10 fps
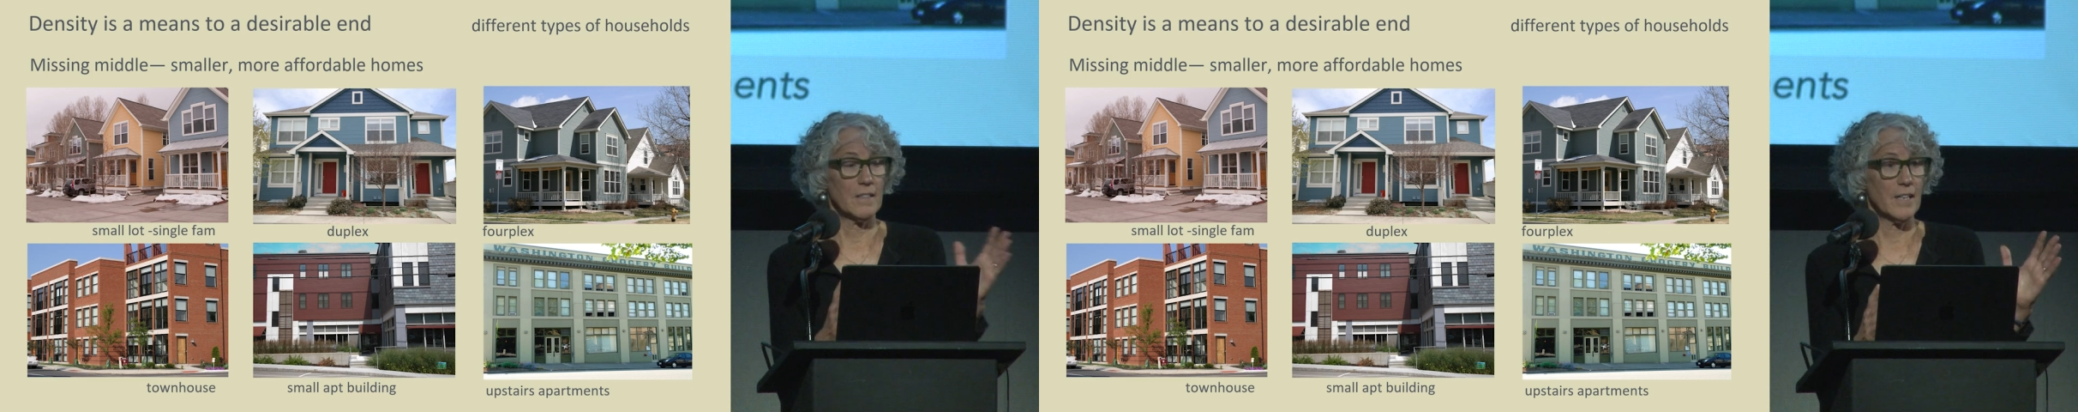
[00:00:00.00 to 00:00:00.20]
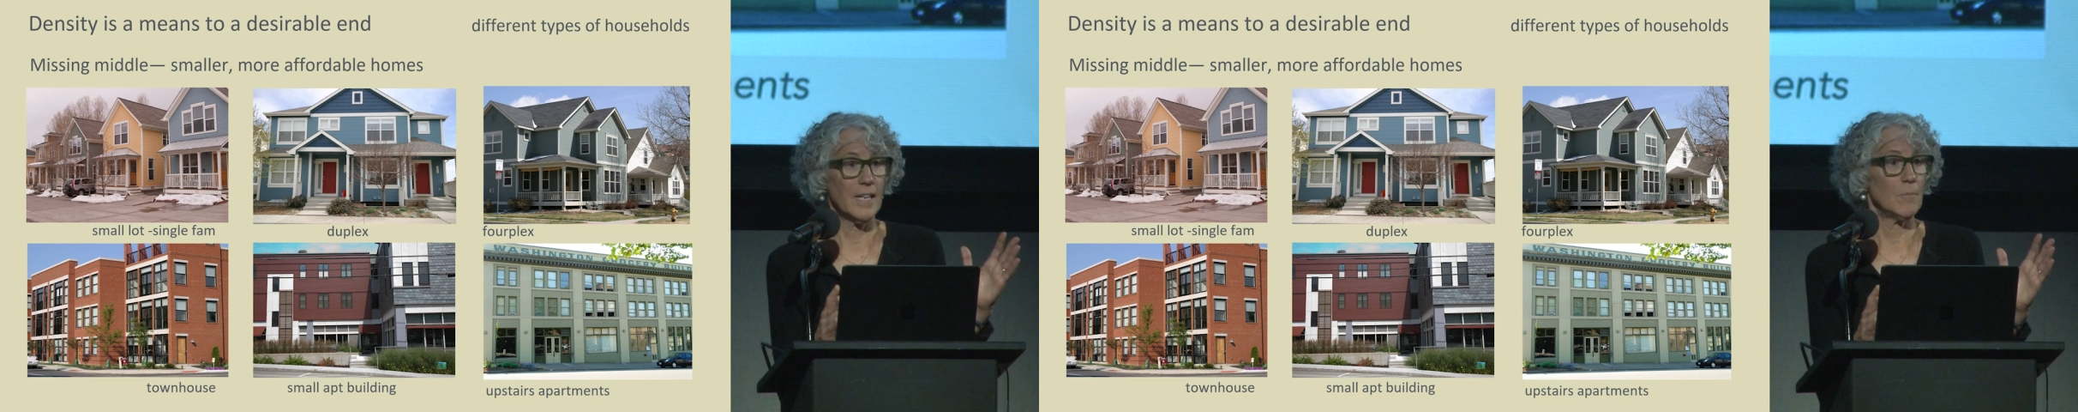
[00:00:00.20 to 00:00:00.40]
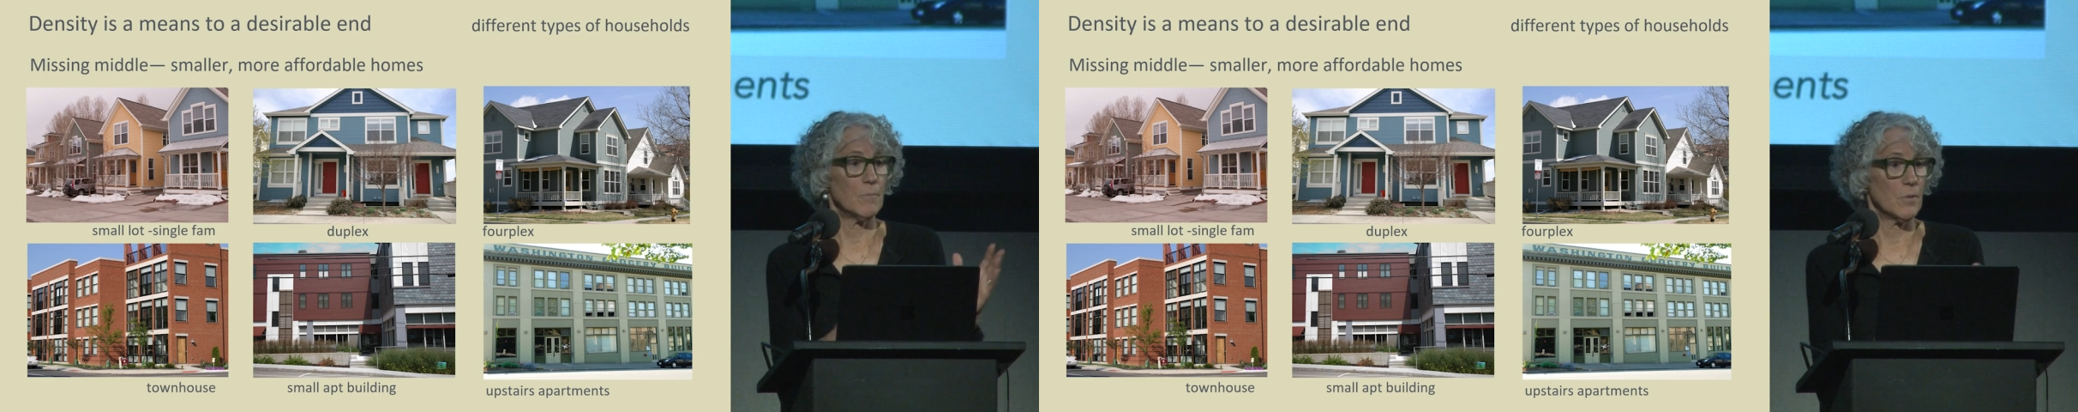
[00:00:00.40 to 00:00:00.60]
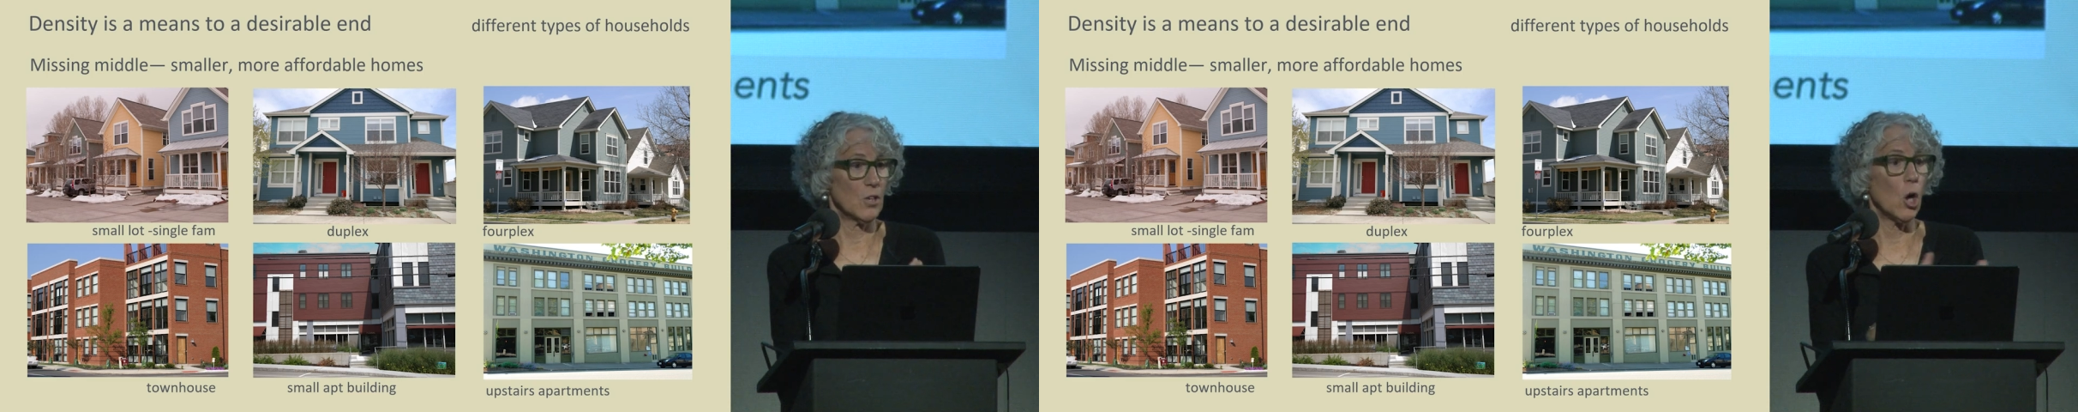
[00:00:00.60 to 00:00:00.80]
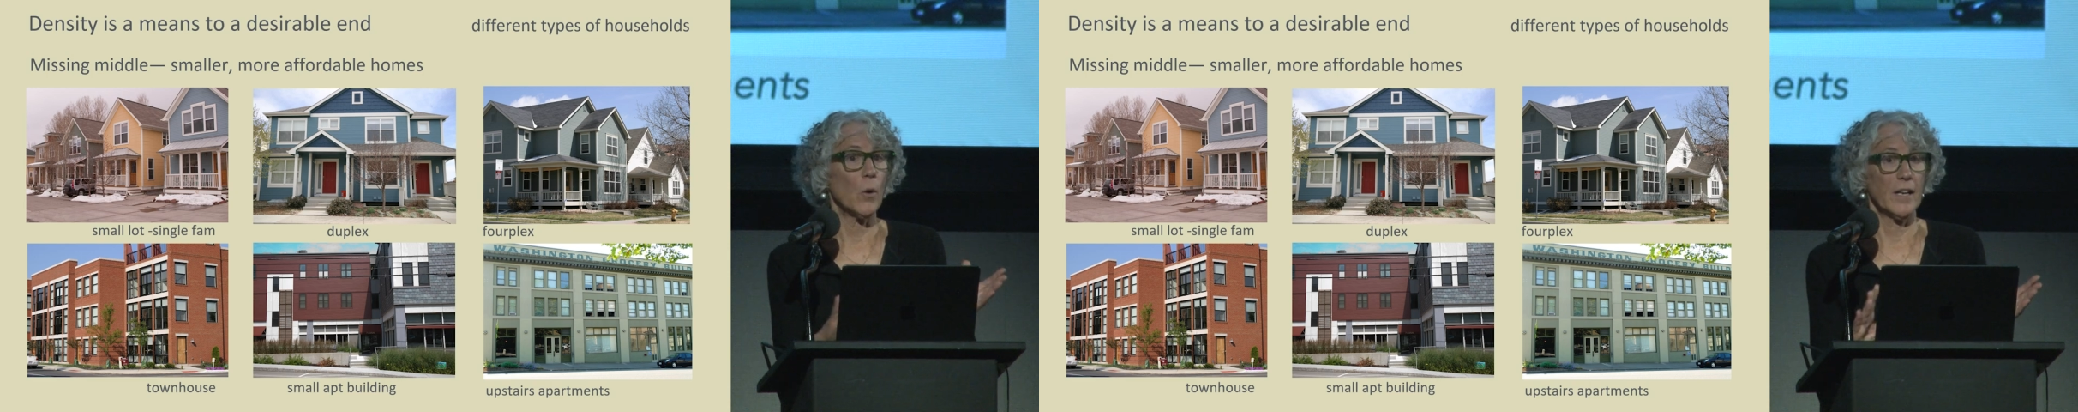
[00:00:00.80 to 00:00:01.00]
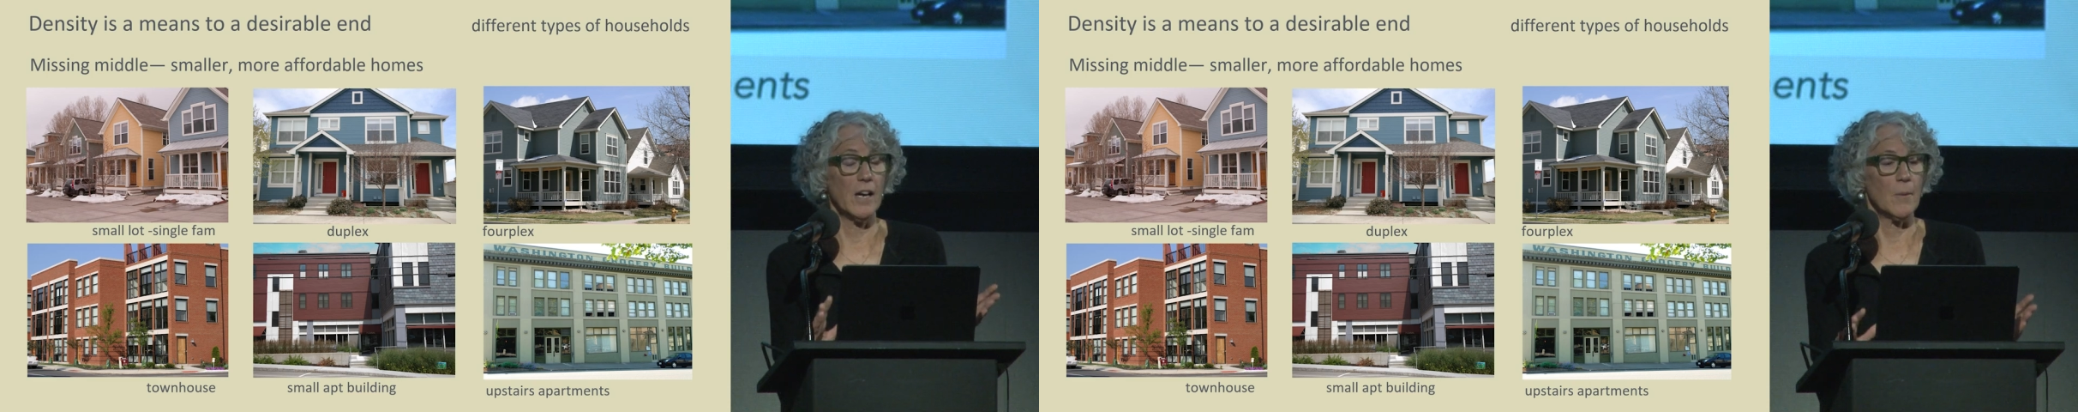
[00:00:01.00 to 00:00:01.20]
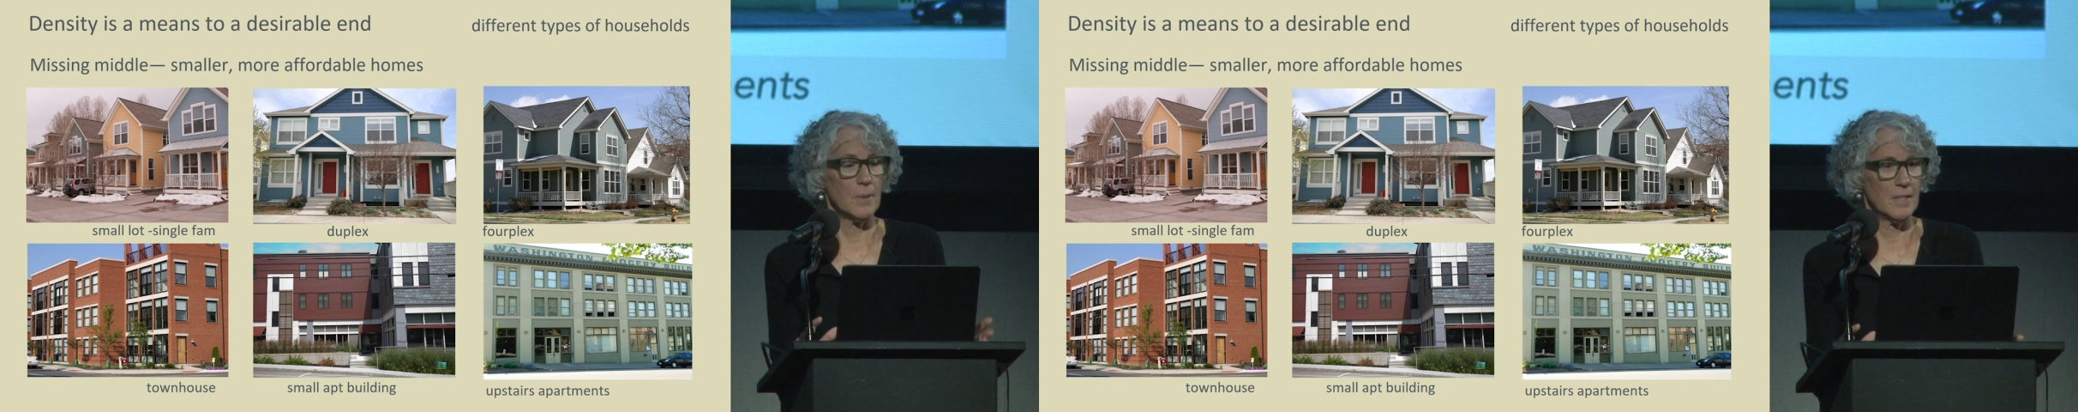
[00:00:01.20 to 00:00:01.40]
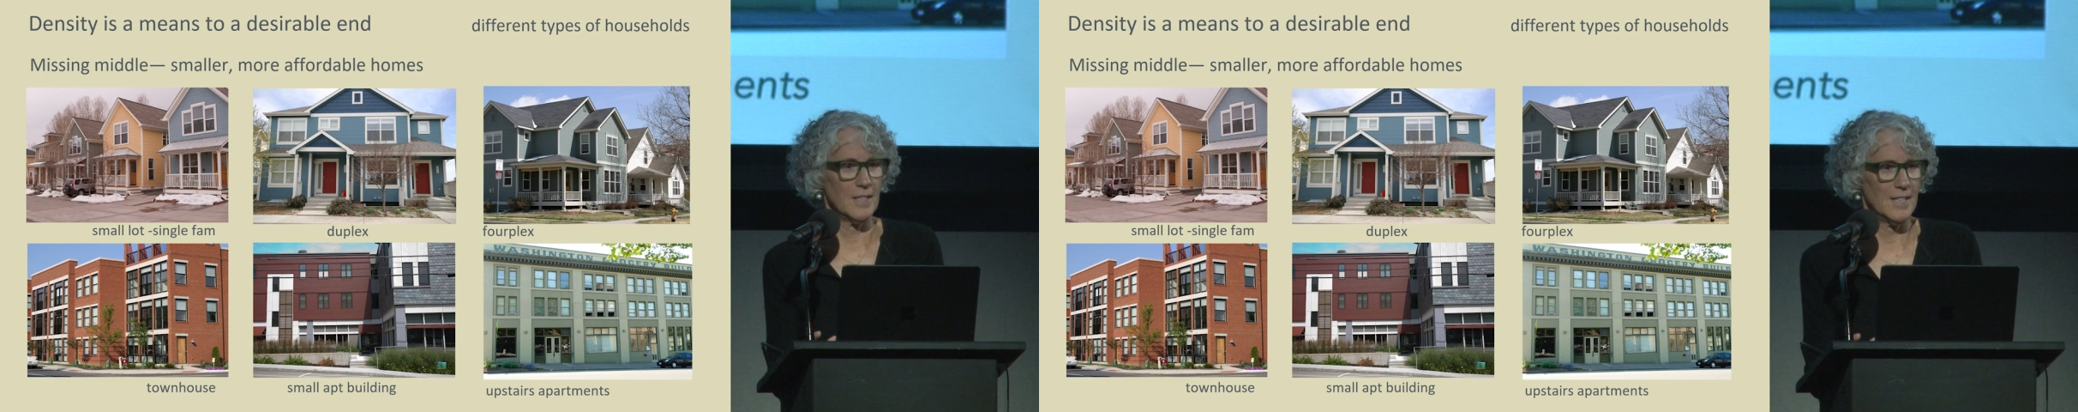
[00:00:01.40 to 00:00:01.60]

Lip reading: keep going up.